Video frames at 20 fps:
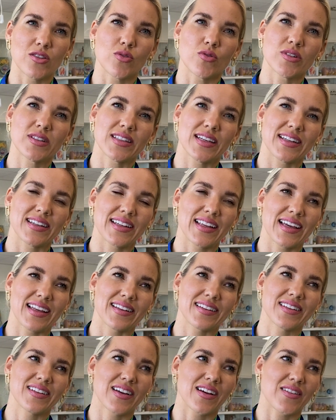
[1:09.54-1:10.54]
looked at that
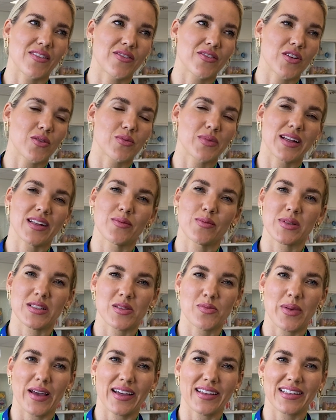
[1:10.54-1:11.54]
from that
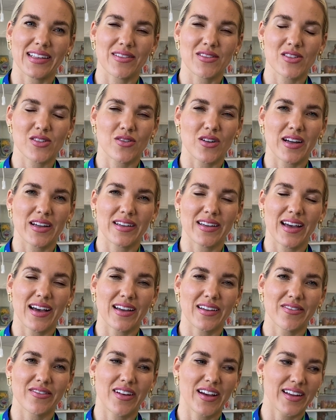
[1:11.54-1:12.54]
perspective, so
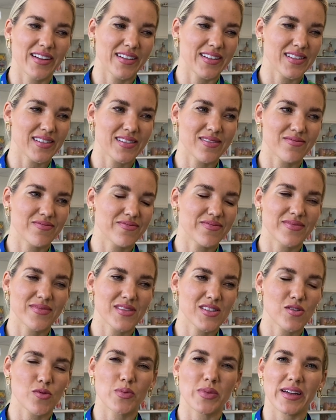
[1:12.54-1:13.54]
I find it
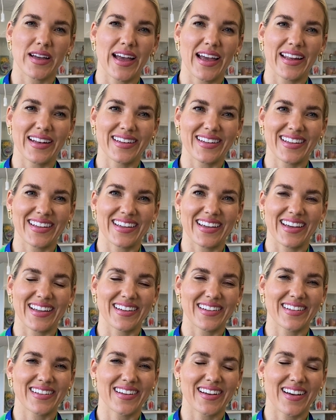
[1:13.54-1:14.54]
super handy
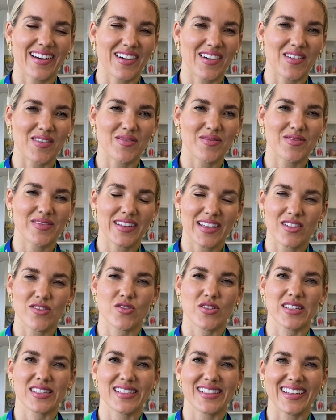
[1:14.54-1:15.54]
and
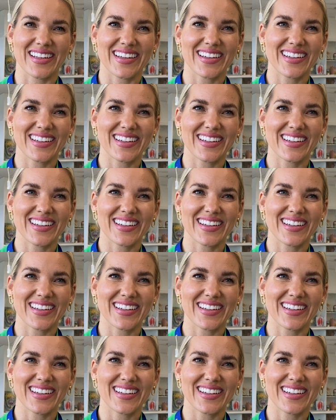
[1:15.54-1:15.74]
interesting.